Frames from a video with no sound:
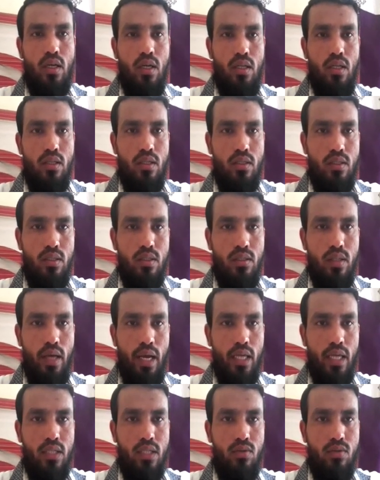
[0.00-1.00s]
this is the
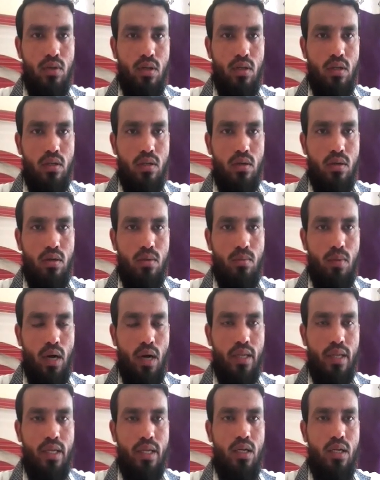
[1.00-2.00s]
actual
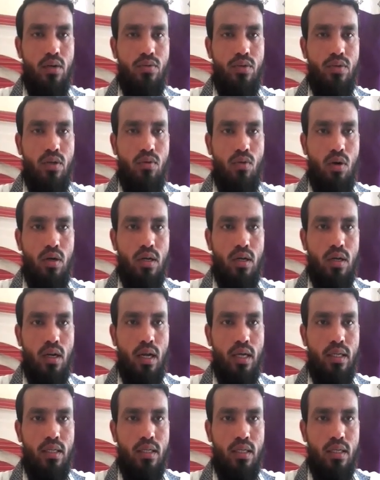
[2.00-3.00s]
marking of your water
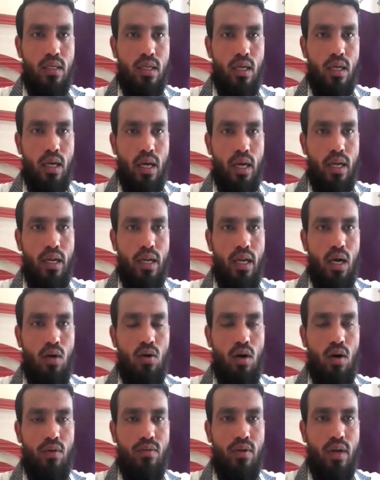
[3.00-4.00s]
line, and now
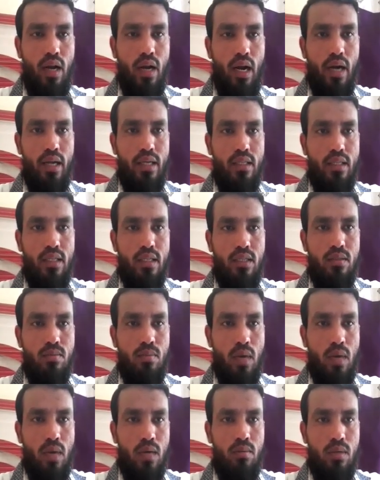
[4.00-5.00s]
after adding this
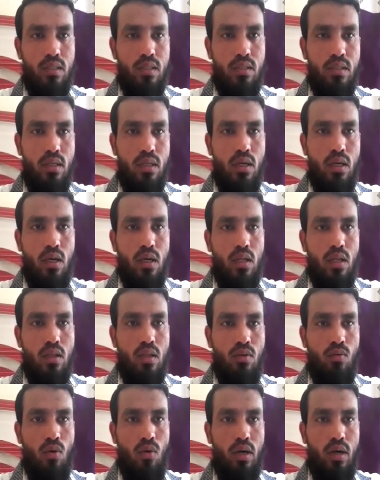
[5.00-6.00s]
marbles the
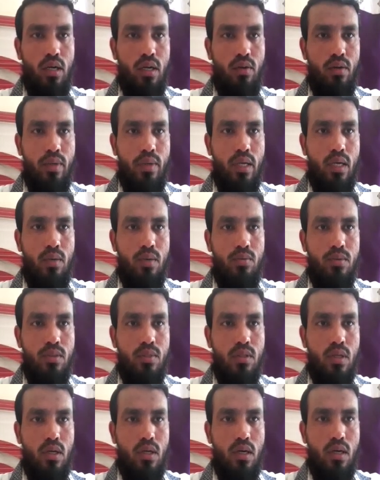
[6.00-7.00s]
water
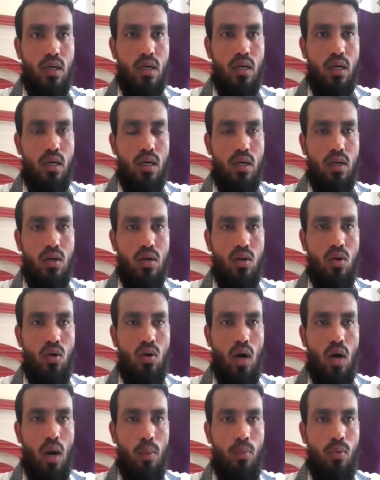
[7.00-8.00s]
becomes go
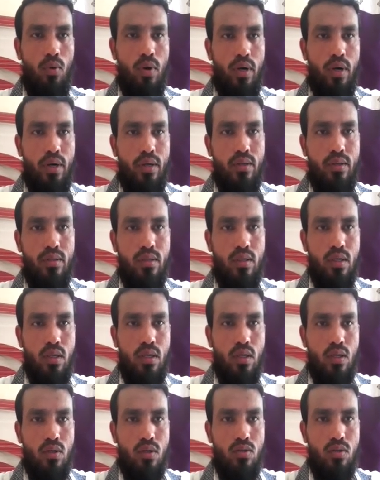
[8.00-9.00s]
upward.
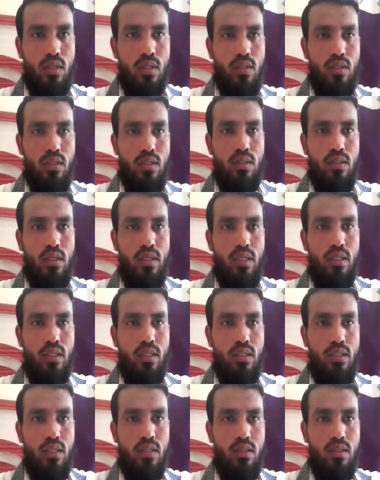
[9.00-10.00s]
So this is the
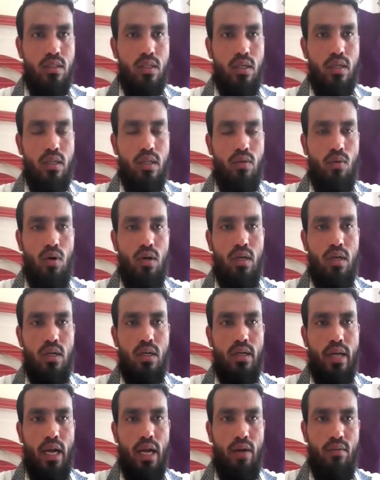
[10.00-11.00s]
distance the water
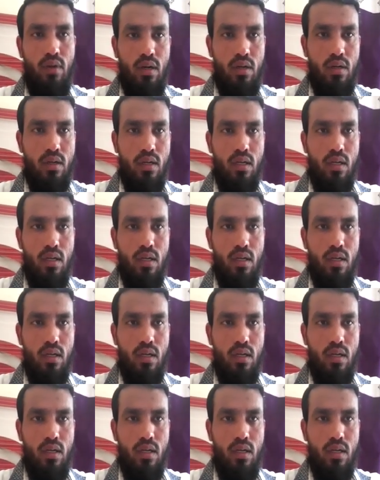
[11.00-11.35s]
traveled,